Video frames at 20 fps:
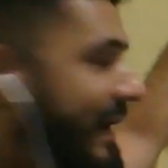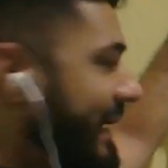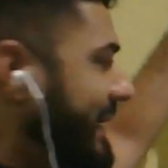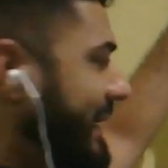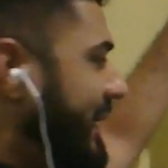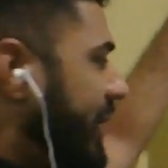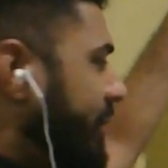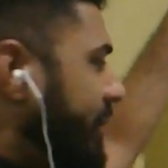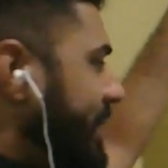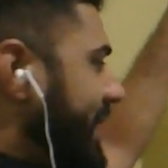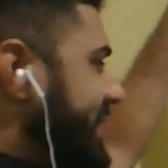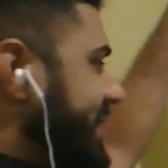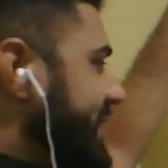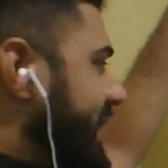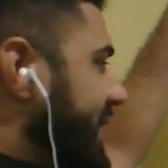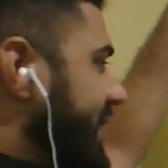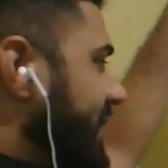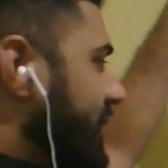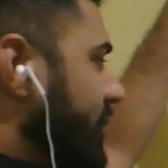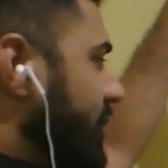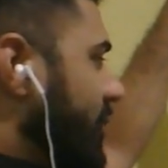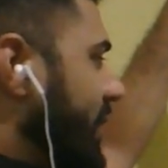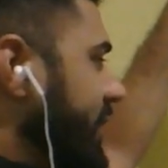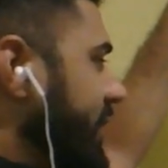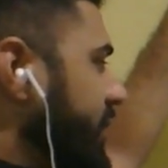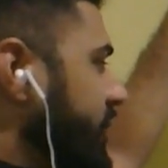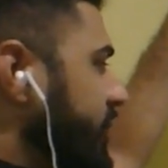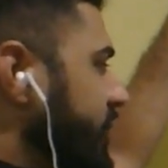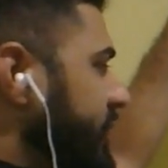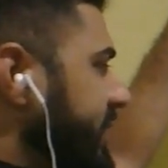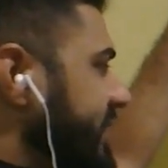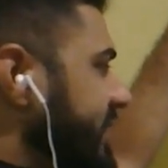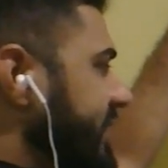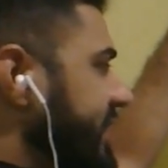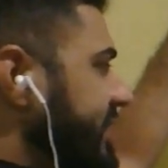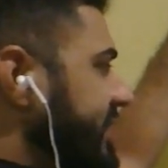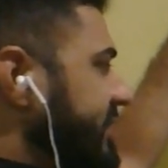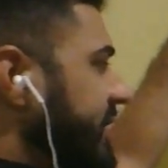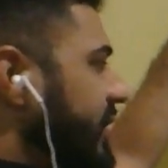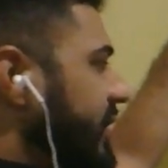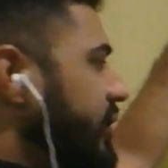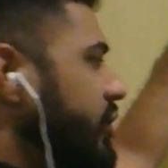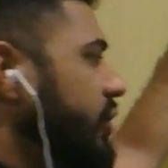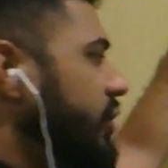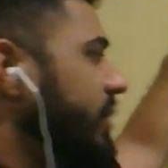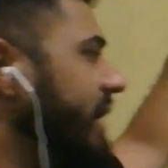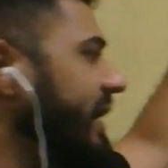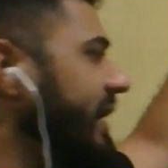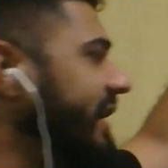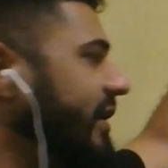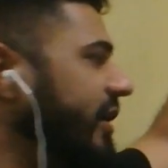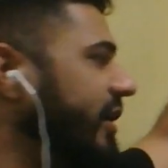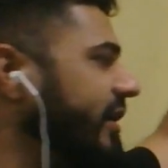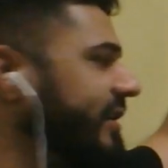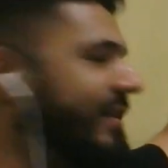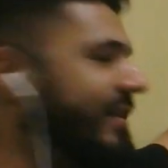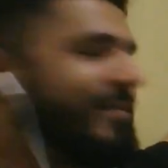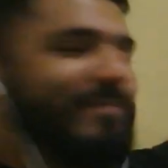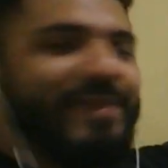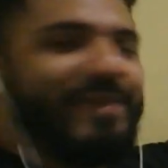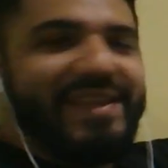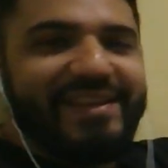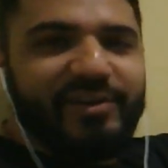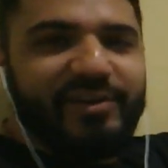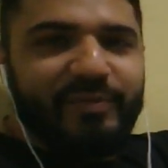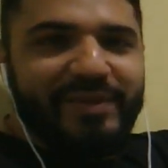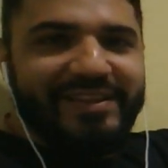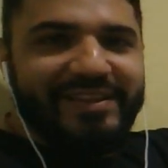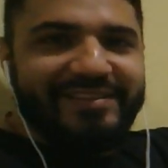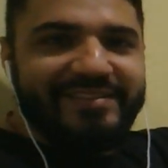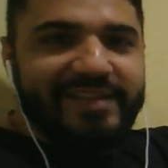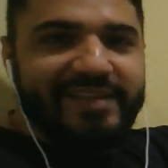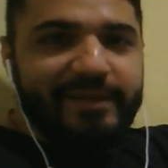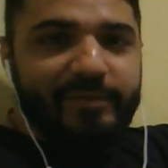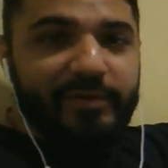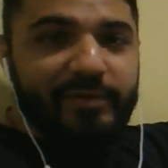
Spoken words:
Now pelajar, what you notice is you already got the B to be the same.